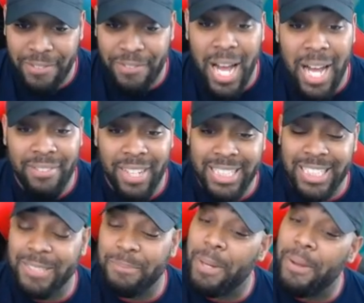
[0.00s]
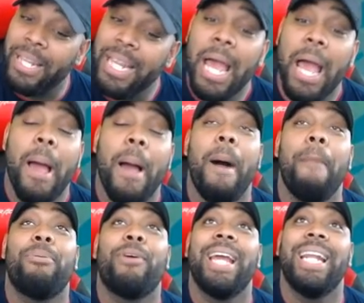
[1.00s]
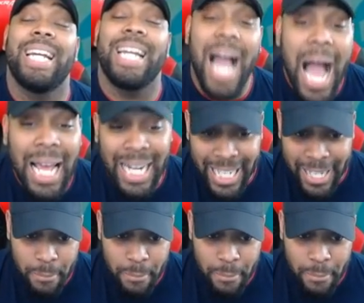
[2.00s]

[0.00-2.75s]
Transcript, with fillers: 5 legends, but I'm praying to God I get